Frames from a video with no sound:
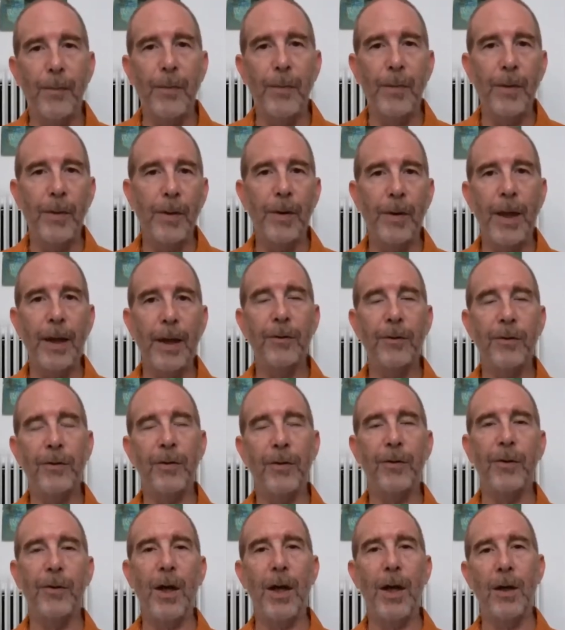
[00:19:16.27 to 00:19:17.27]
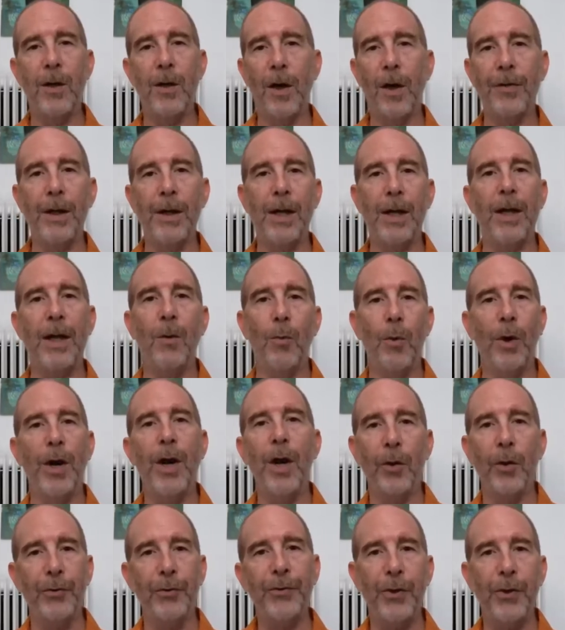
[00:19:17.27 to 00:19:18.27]
That is to say, nothing anyone
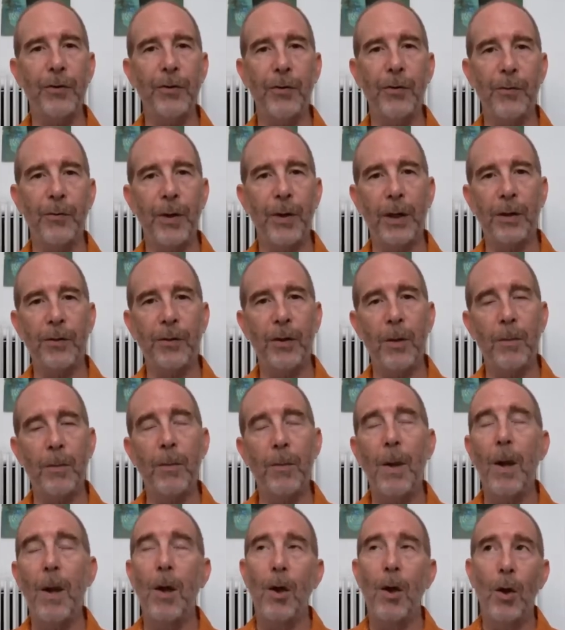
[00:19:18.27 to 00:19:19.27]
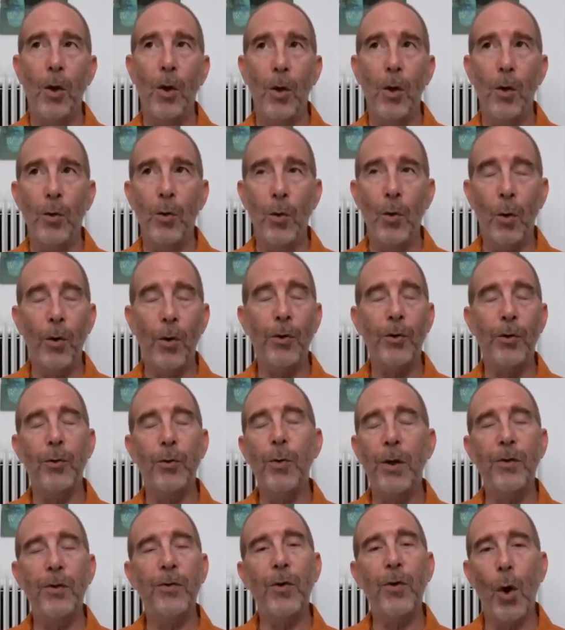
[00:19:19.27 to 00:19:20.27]
else does affects him, nor do
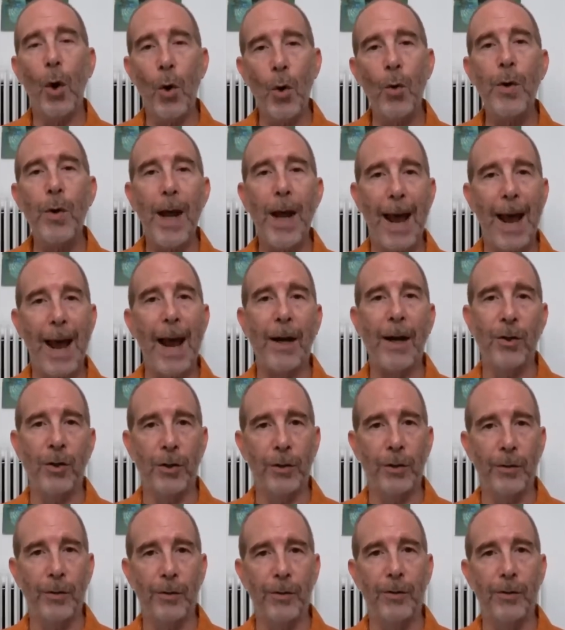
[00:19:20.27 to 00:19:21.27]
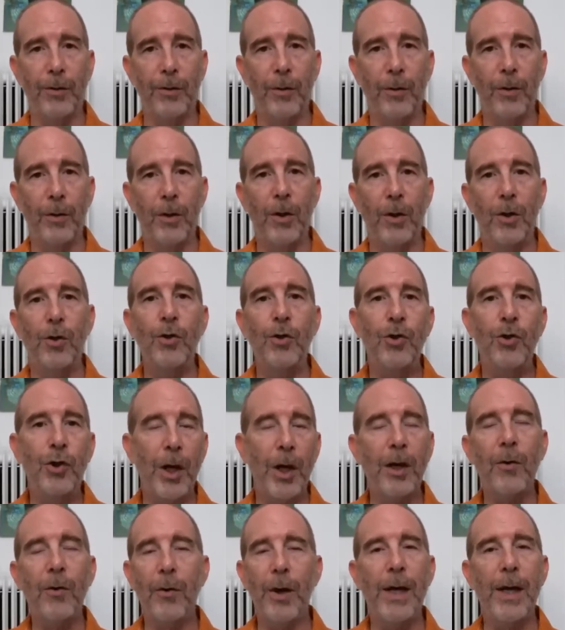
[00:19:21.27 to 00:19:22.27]
his own actions
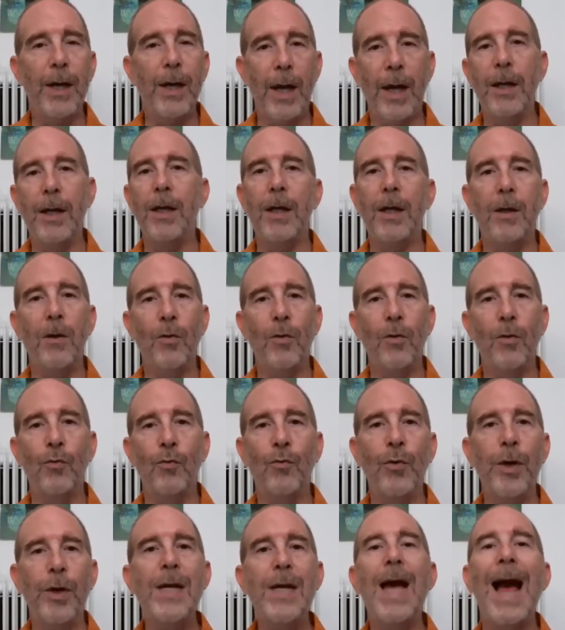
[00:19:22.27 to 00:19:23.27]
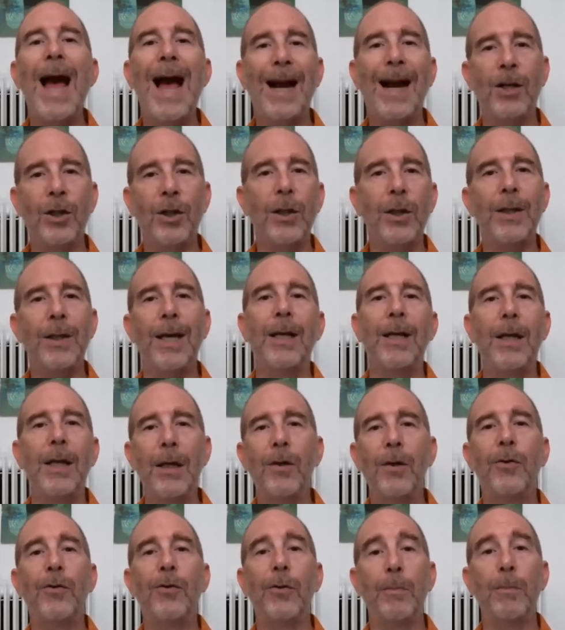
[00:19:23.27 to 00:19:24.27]
generate any reaction that he
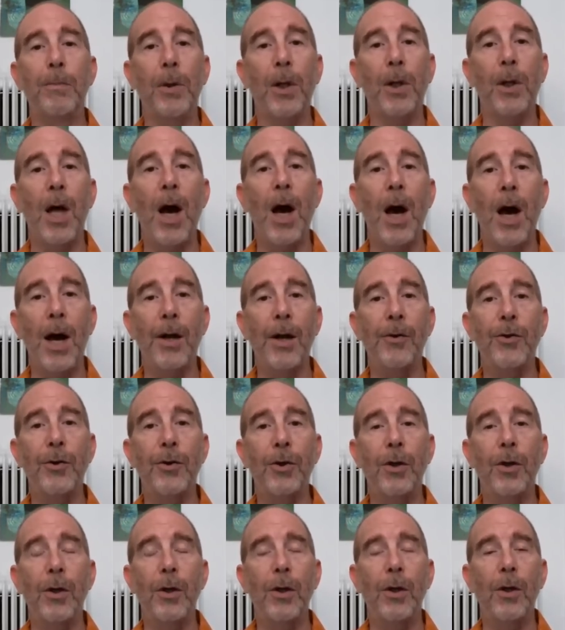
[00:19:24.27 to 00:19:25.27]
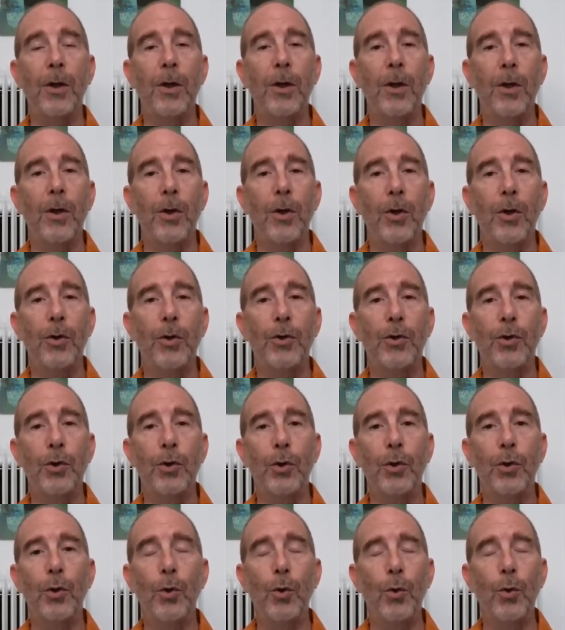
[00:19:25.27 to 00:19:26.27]
is obliged
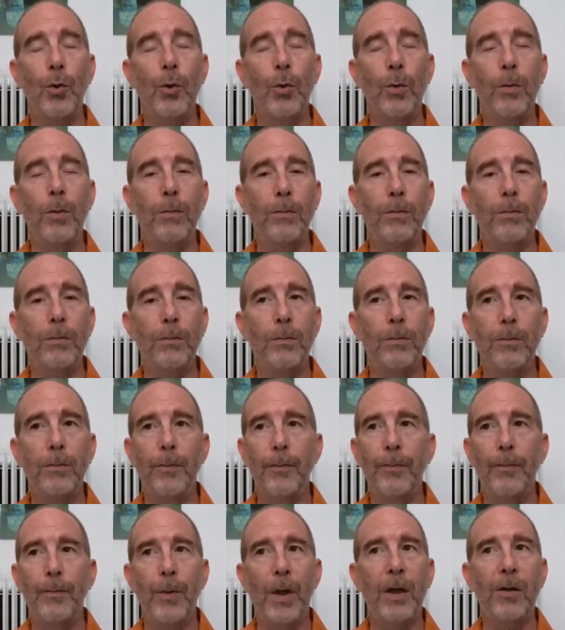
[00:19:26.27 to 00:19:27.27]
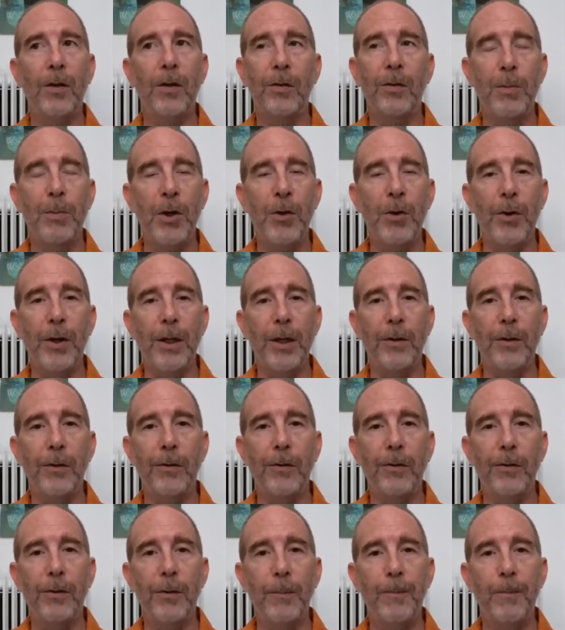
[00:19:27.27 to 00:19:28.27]
to experience.